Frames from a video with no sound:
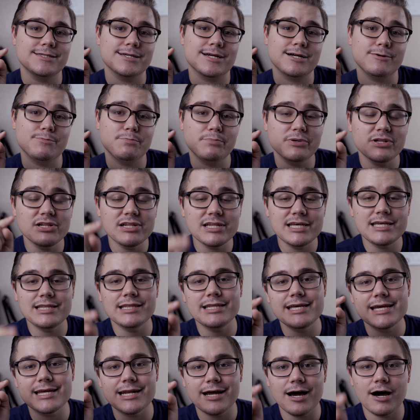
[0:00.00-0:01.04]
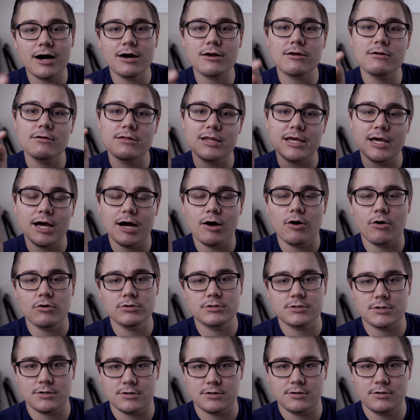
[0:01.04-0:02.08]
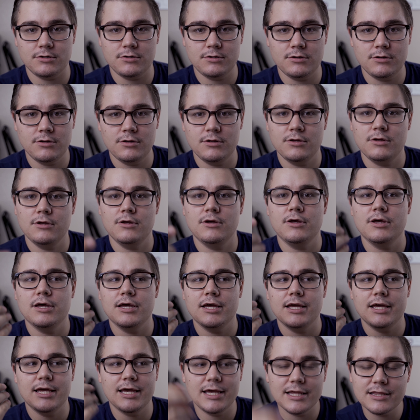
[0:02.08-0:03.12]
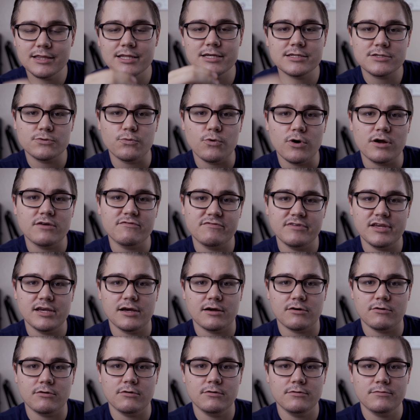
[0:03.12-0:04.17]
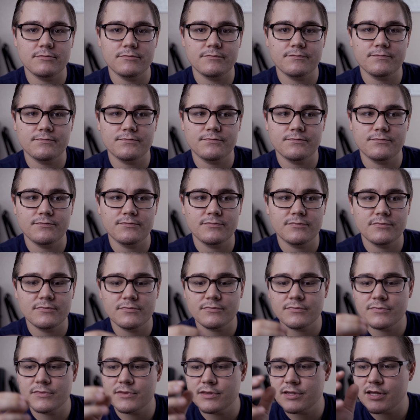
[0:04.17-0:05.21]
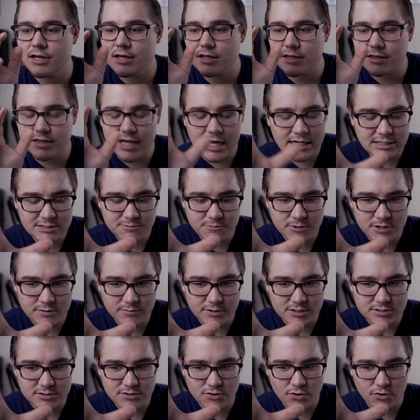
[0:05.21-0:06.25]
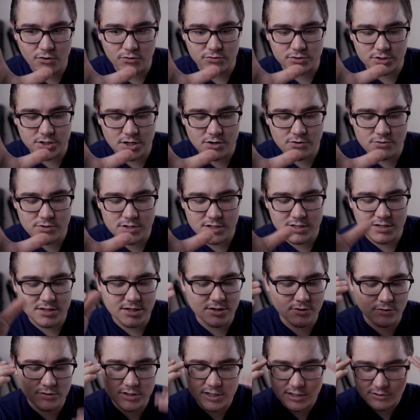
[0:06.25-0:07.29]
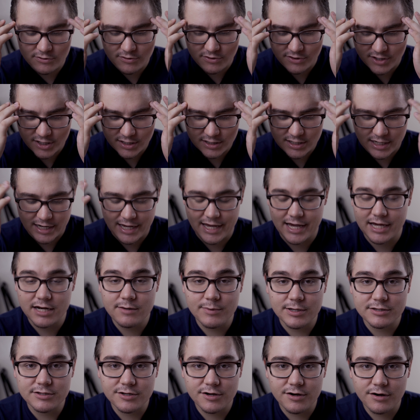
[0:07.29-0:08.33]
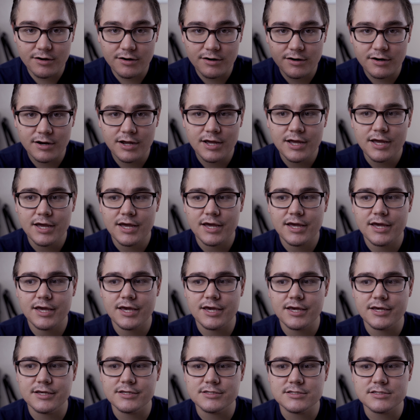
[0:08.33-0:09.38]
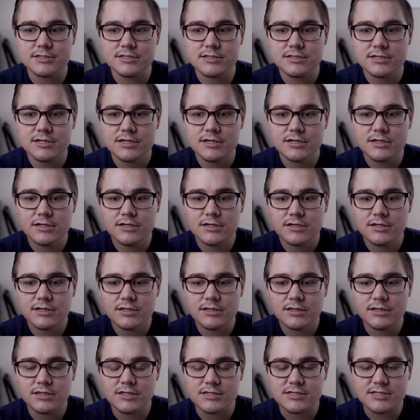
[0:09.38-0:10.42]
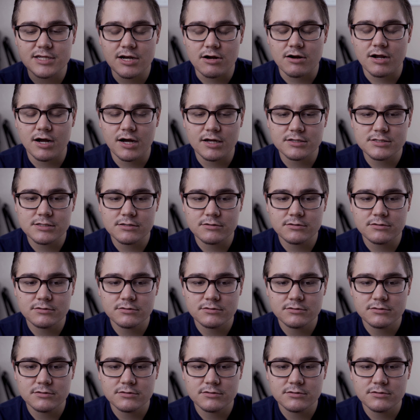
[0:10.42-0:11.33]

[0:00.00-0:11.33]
to completely and utterly alter in this one vehicle. That's pretty much the whole yoke. The only other thing that I hate about the car is the center console.